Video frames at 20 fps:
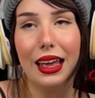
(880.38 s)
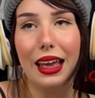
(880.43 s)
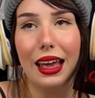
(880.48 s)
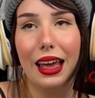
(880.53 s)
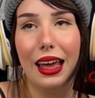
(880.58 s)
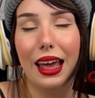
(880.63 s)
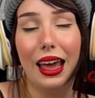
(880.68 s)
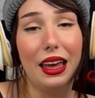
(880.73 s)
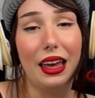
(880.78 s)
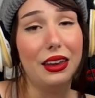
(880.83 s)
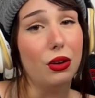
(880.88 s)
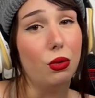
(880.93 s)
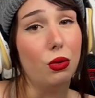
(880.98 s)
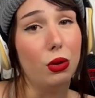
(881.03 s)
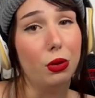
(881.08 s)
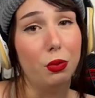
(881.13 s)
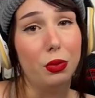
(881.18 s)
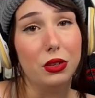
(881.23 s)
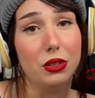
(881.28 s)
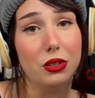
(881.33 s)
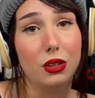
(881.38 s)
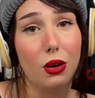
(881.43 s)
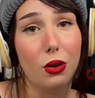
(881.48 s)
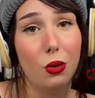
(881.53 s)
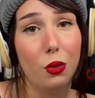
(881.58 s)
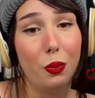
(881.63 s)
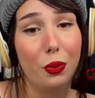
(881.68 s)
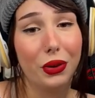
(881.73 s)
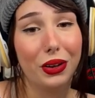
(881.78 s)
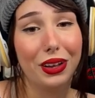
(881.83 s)
And it will be
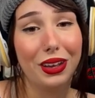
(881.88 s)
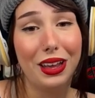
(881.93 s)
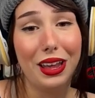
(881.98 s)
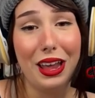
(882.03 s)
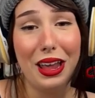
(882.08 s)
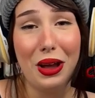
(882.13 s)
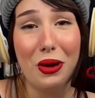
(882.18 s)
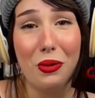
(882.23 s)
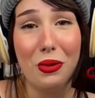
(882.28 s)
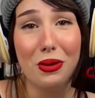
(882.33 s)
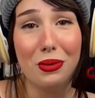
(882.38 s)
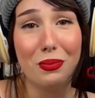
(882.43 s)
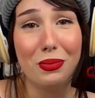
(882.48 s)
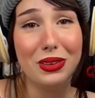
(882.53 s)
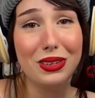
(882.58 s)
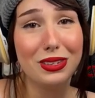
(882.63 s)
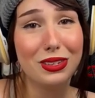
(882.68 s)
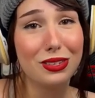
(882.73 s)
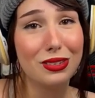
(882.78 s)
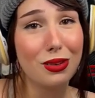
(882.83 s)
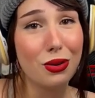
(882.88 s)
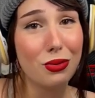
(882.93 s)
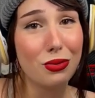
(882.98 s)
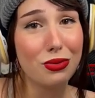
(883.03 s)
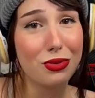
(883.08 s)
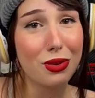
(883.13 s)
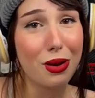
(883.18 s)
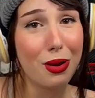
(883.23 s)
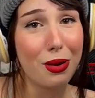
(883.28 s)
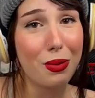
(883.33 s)
dope. It will be so
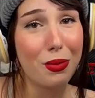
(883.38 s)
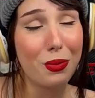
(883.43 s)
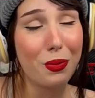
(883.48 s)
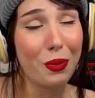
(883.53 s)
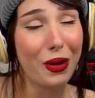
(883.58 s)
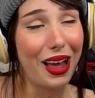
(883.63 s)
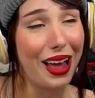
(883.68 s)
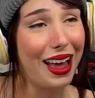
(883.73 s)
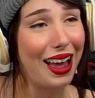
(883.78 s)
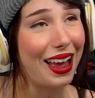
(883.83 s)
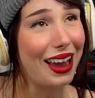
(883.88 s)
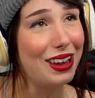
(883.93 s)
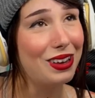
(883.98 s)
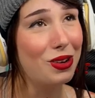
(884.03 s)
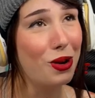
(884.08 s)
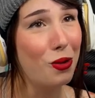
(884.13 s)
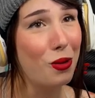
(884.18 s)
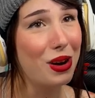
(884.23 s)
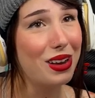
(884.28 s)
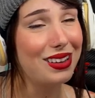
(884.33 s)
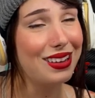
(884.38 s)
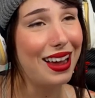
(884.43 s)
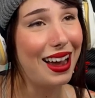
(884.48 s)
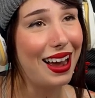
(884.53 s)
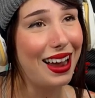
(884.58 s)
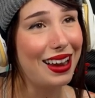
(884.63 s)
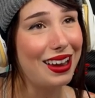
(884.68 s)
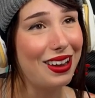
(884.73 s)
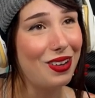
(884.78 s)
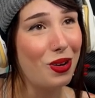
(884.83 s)
dope. I know it.
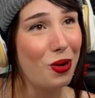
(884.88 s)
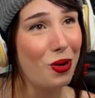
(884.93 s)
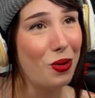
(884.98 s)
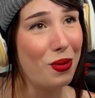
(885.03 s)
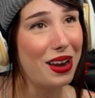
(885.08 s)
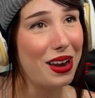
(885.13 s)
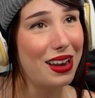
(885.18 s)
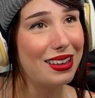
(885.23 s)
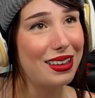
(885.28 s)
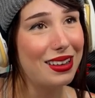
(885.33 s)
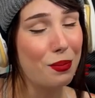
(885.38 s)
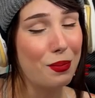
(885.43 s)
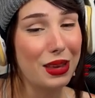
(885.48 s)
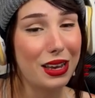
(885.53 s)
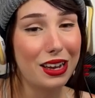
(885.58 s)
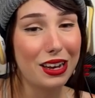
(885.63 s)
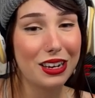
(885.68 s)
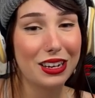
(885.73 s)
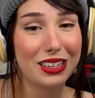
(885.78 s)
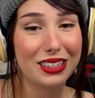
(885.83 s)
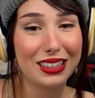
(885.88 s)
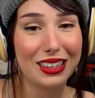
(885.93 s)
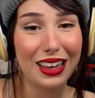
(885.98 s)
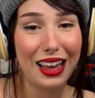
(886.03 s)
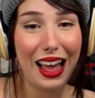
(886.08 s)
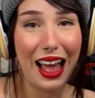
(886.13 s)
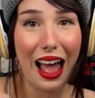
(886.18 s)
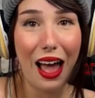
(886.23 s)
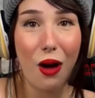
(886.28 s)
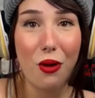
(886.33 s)
I know it. Because
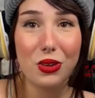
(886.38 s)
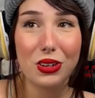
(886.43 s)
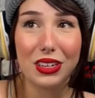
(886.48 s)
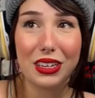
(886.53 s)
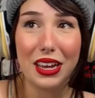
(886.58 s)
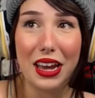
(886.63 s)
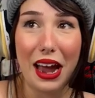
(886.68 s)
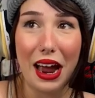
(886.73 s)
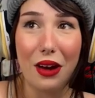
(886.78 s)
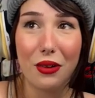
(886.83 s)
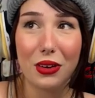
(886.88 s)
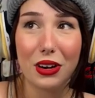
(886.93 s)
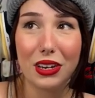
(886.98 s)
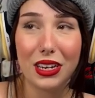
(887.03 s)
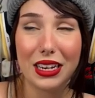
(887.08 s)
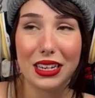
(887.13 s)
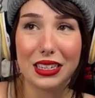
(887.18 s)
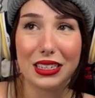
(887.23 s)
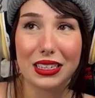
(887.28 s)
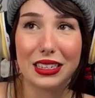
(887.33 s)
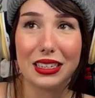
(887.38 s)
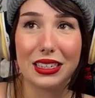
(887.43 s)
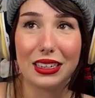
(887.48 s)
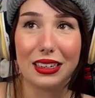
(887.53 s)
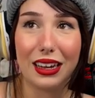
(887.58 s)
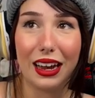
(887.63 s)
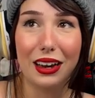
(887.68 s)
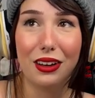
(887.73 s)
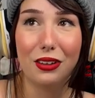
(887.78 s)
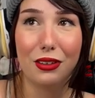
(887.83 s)
our carrot is
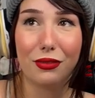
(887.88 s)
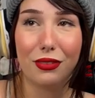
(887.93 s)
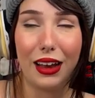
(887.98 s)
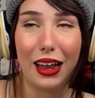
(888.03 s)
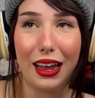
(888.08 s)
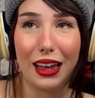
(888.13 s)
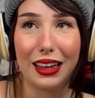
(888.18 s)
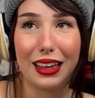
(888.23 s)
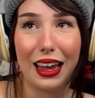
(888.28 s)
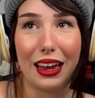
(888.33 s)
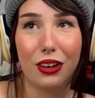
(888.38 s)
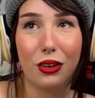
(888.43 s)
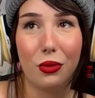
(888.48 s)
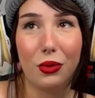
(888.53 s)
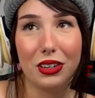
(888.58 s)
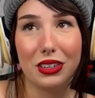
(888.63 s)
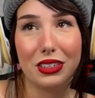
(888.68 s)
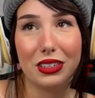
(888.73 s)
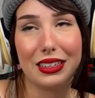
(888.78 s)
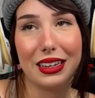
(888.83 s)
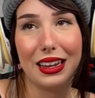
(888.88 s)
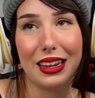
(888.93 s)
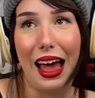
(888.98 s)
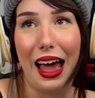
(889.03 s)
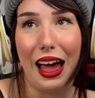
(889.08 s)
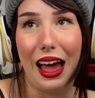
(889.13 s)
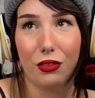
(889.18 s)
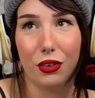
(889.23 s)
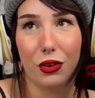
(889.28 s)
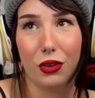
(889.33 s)
kind of like, I don't want to say
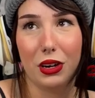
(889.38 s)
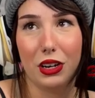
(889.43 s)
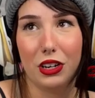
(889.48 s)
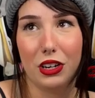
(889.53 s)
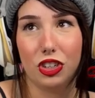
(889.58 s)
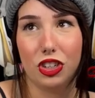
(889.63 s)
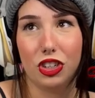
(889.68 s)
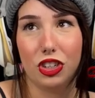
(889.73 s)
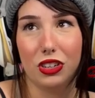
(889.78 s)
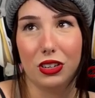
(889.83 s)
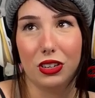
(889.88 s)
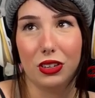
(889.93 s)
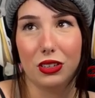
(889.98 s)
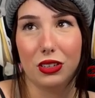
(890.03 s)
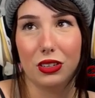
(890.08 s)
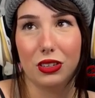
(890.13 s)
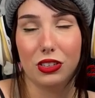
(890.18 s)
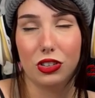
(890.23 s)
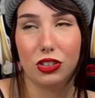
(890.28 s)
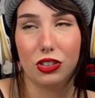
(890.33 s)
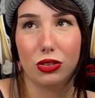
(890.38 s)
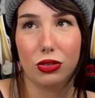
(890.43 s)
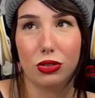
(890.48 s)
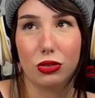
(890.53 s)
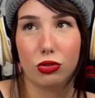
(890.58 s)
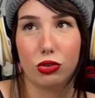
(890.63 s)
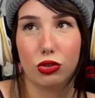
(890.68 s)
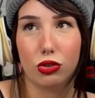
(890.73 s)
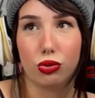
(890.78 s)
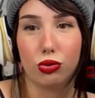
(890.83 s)
average
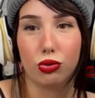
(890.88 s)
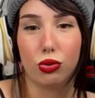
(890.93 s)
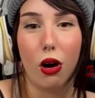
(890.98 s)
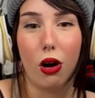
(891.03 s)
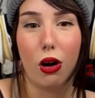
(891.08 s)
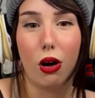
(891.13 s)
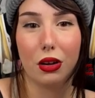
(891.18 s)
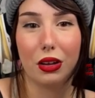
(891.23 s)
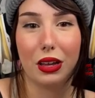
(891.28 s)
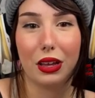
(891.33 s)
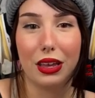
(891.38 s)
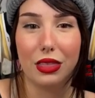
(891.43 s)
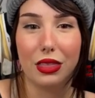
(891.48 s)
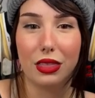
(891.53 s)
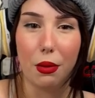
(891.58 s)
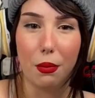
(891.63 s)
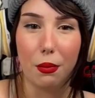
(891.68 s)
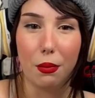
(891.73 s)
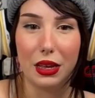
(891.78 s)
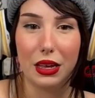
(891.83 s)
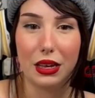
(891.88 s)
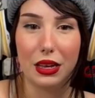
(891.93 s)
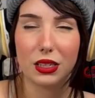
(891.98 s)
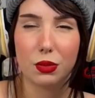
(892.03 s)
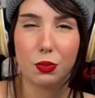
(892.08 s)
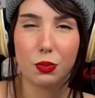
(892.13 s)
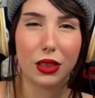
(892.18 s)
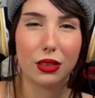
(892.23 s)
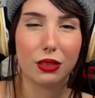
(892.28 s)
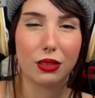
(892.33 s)
strong in the Minks,
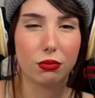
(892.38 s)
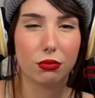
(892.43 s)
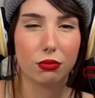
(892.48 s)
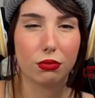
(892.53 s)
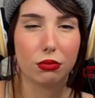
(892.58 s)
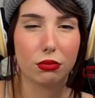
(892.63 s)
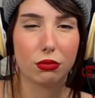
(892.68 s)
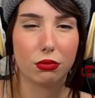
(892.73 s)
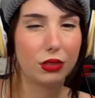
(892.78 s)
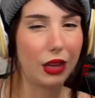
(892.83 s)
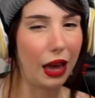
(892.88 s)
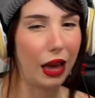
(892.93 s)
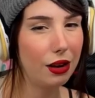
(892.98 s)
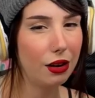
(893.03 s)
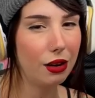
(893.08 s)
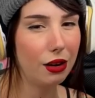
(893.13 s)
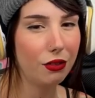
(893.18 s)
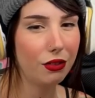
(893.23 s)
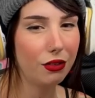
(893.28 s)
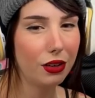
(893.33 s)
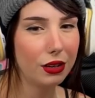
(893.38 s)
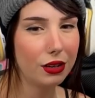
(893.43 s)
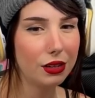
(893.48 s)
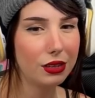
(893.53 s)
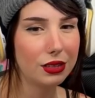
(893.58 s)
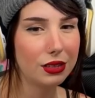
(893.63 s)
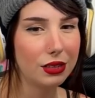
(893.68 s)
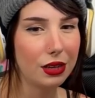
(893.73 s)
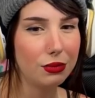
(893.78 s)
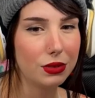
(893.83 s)
but kind of at the
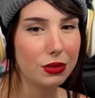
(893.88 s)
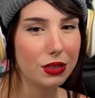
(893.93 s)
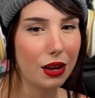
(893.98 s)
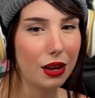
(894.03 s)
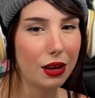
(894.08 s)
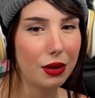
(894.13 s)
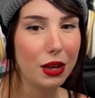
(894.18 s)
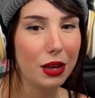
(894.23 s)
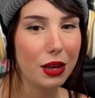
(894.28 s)
same time.